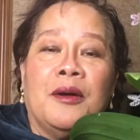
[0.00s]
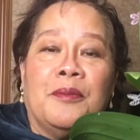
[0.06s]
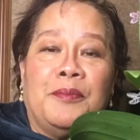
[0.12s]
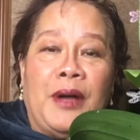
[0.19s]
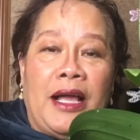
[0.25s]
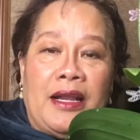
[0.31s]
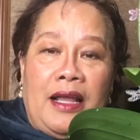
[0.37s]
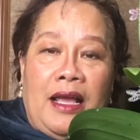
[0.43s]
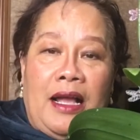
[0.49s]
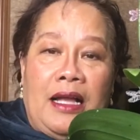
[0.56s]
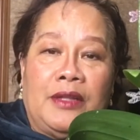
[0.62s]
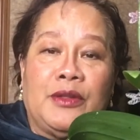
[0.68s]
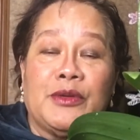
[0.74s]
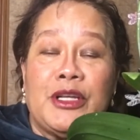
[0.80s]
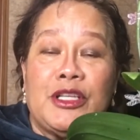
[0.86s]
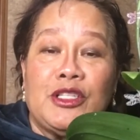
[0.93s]
But uh,
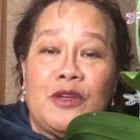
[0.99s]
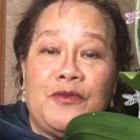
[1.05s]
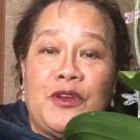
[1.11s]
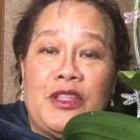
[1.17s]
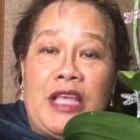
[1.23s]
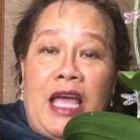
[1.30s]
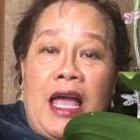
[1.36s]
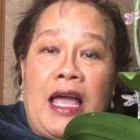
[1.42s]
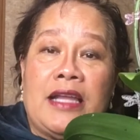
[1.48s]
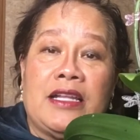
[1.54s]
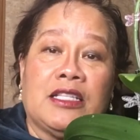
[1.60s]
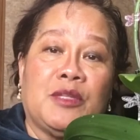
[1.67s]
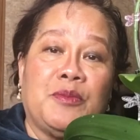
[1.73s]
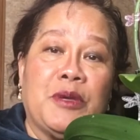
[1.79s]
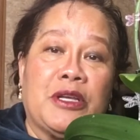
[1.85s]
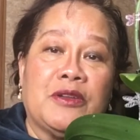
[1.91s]
the reason for that
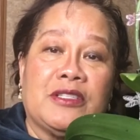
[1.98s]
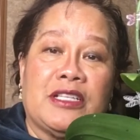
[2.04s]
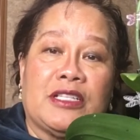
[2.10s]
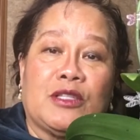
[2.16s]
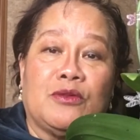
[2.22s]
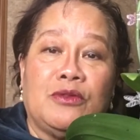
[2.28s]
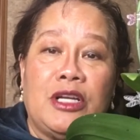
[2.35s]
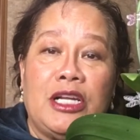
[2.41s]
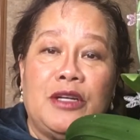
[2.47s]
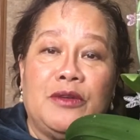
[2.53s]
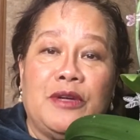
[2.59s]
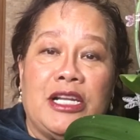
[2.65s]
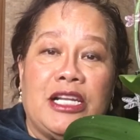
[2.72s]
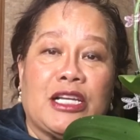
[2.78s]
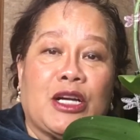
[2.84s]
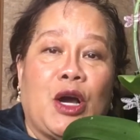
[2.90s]
is because it's really,
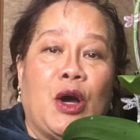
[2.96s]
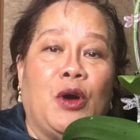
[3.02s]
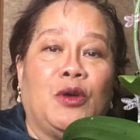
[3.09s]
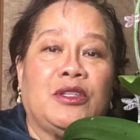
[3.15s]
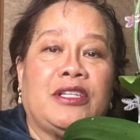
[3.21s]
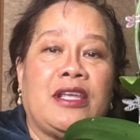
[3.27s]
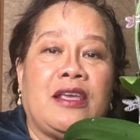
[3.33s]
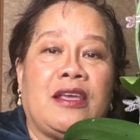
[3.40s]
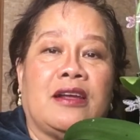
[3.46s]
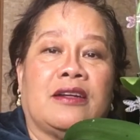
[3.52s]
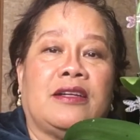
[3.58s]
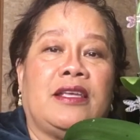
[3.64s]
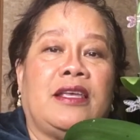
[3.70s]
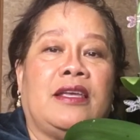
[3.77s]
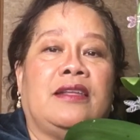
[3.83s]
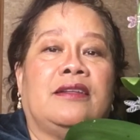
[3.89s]
really cold here
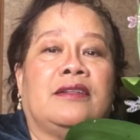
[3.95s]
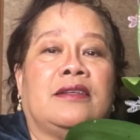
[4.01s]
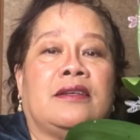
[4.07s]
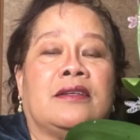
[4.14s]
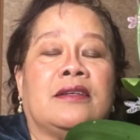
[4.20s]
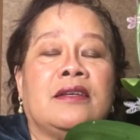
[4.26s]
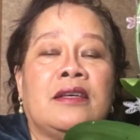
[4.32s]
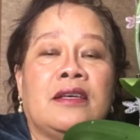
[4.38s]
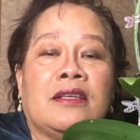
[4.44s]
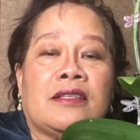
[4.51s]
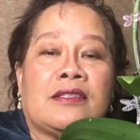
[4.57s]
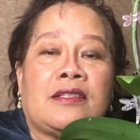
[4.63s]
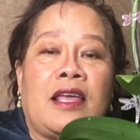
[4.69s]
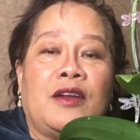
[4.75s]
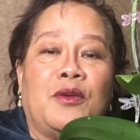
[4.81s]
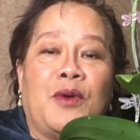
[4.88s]
in the uh,
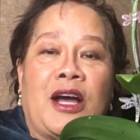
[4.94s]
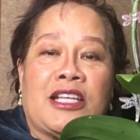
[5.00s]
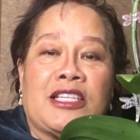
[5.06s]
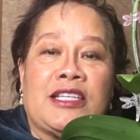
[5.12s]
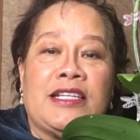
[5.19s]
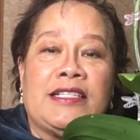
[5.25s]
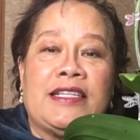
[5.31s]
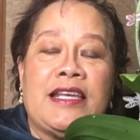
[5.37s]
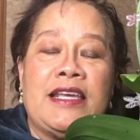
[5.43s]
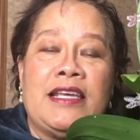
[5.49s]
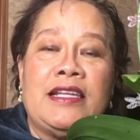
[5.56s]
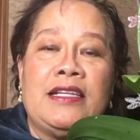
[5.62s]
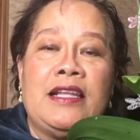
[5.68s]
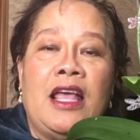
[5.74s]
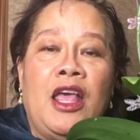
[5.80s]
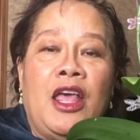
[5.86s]
state of Washington.